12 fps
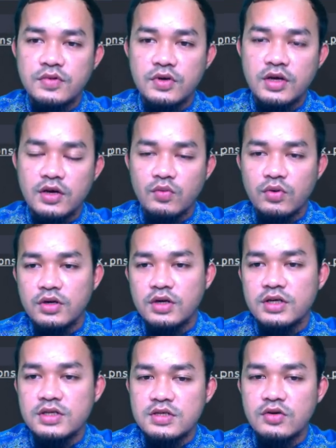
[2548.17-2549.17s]
Okay, what
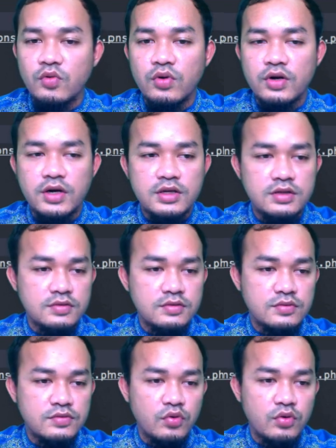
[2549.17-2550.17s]
that's override
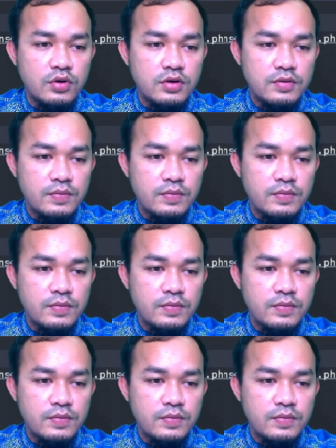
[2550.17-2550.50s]
for.